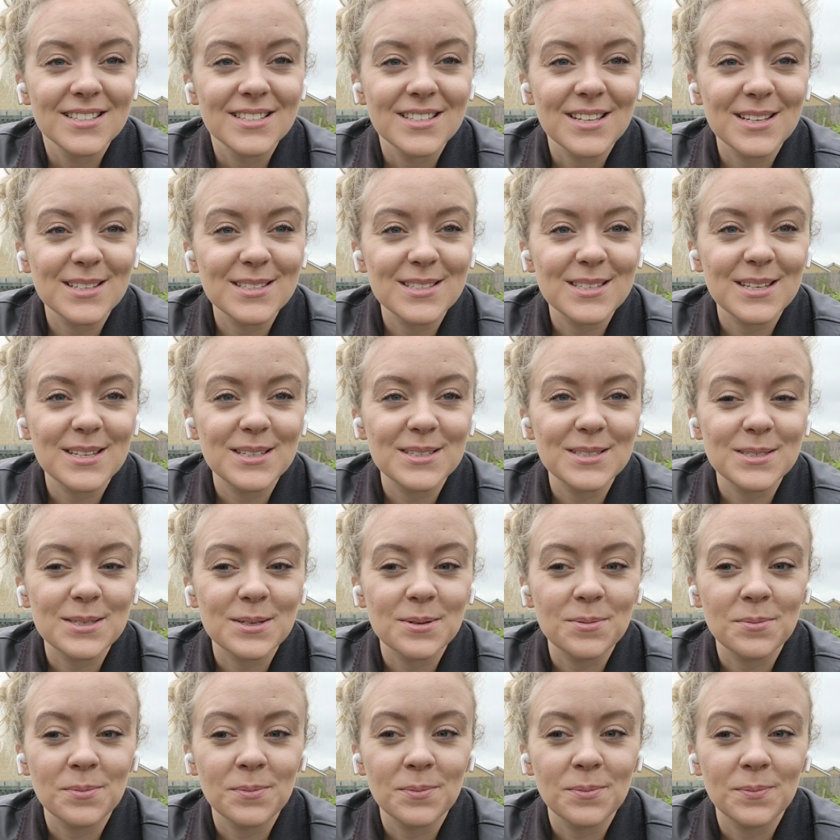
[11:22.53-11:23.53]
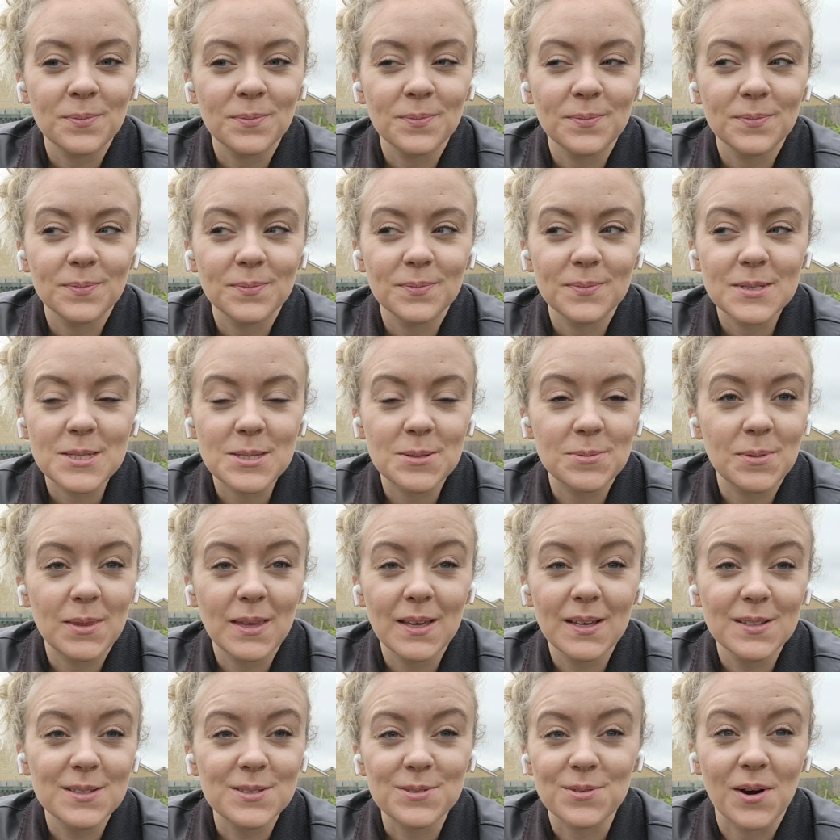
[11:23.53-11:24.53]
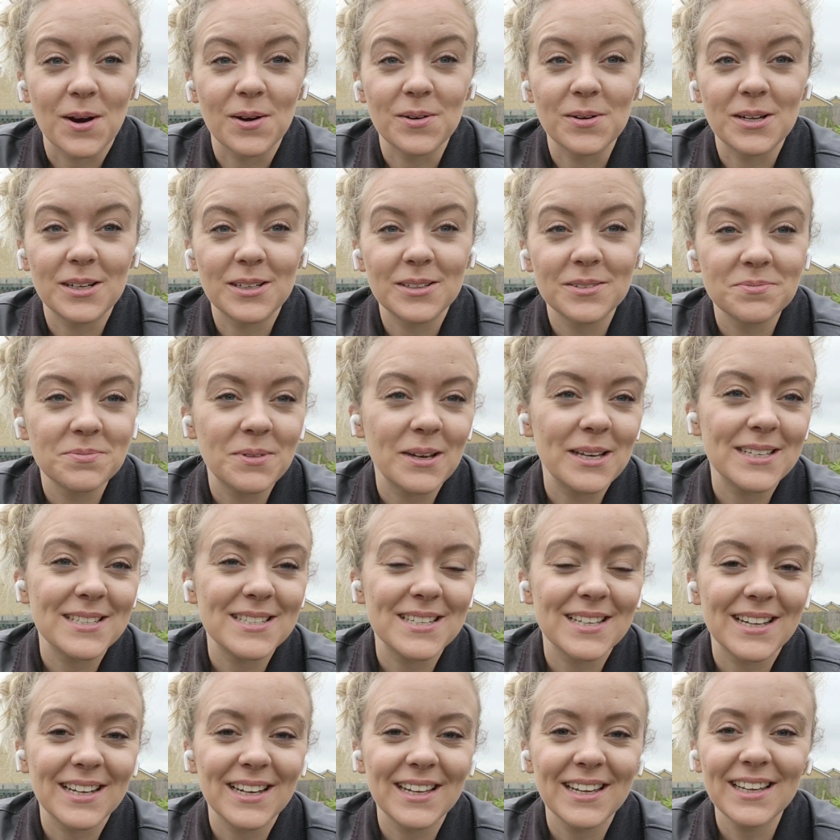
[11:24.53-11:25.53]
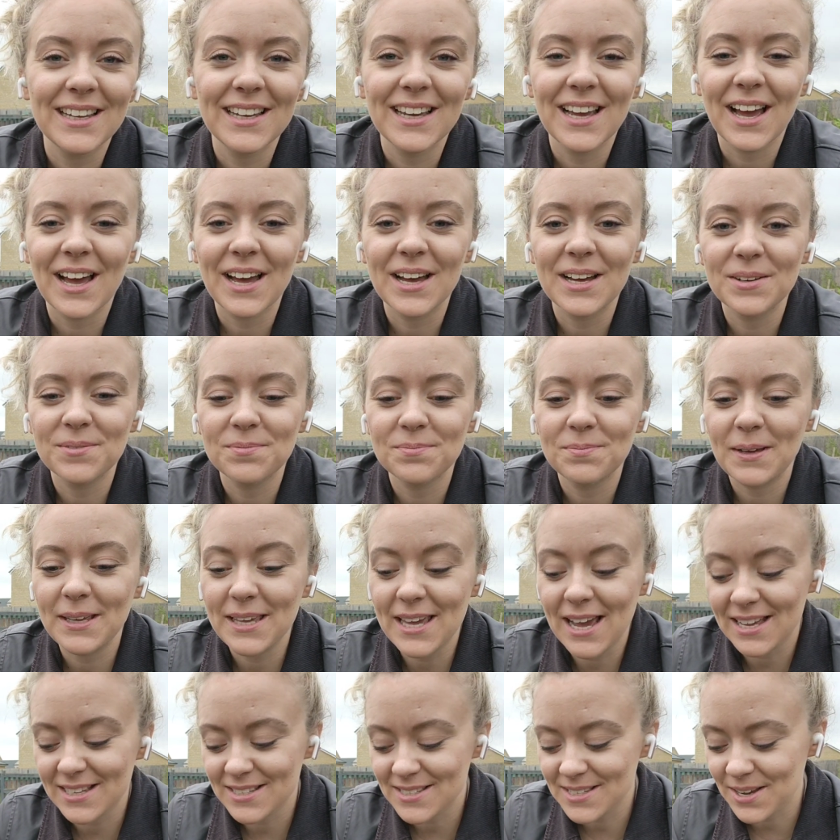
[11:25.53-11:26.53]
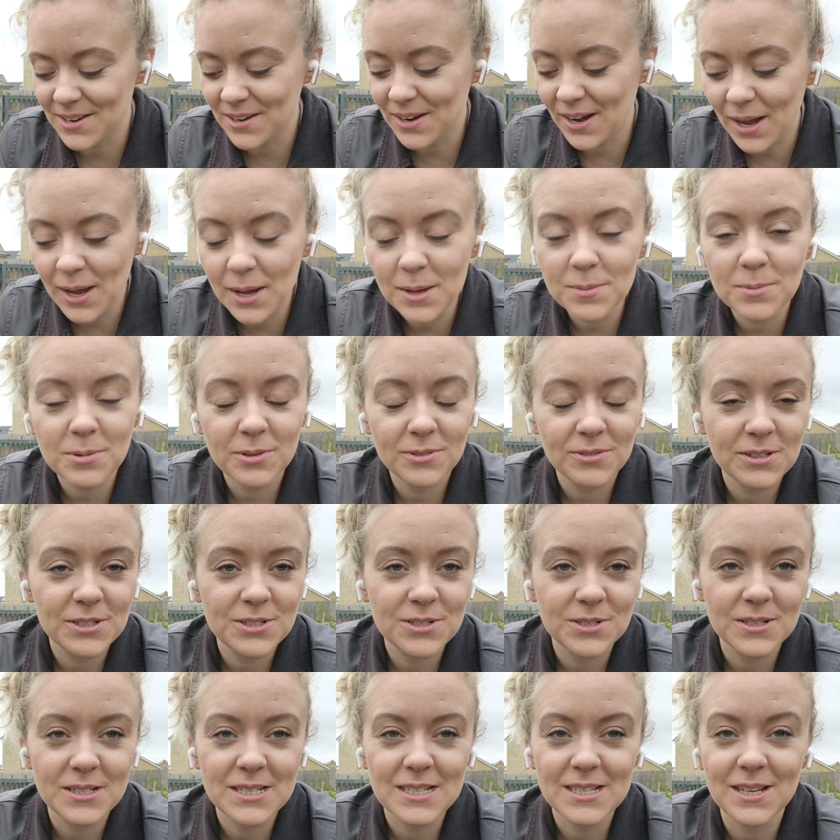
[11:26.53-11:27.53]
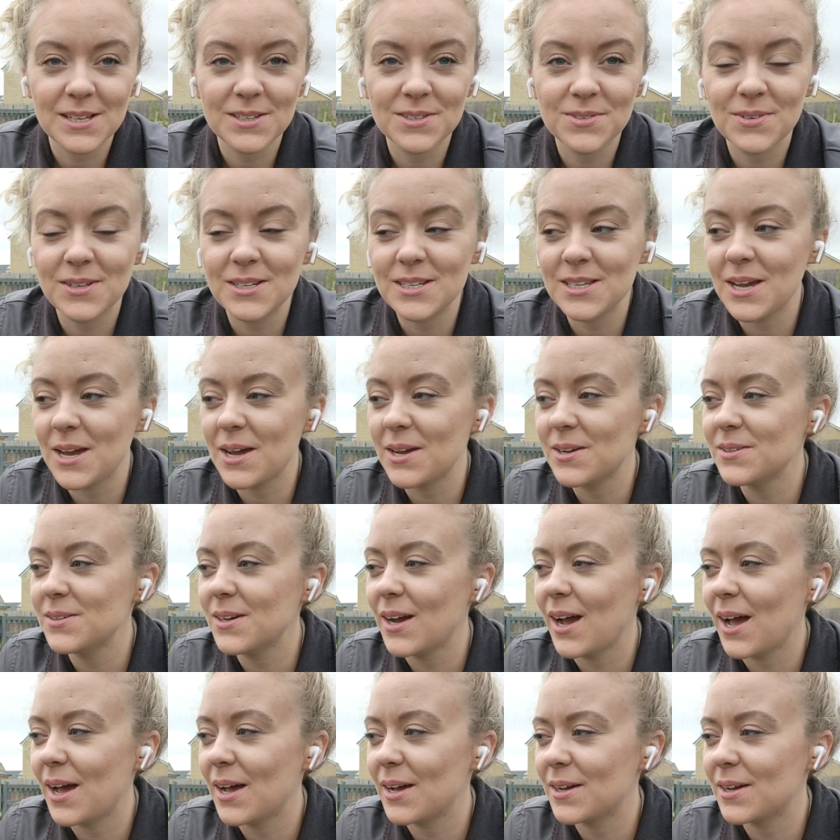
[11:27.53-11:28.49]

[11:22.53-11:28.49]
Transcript: some things growing, basically. But yeah, so I hope you've enjoyed today's video.